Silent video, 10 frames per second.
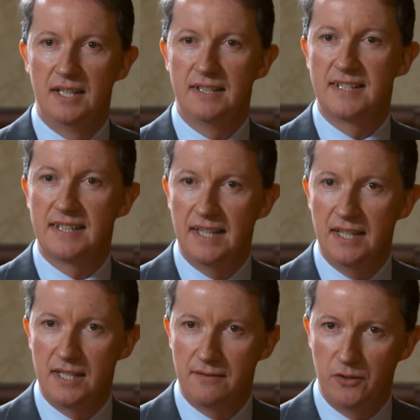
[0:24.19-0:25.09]
the
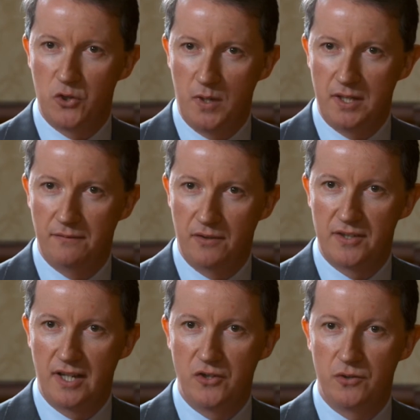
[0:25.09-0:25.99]
skills for the 21st
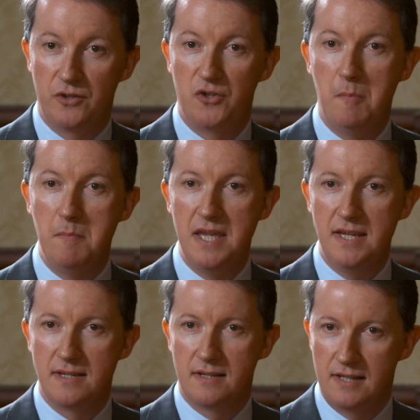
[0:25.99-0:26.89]
century to
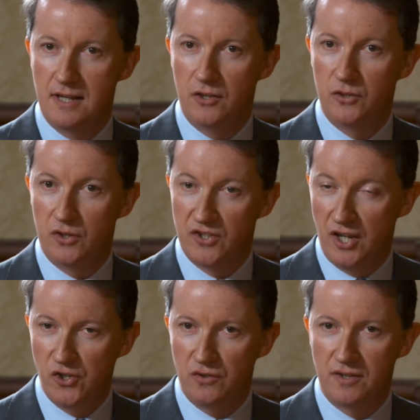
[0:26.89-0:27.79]
meet those
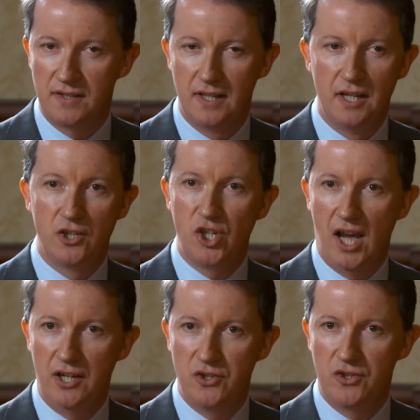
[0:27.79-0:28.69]
century's
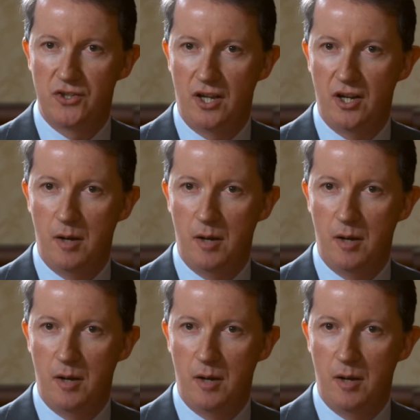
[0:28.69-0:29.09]
challenges and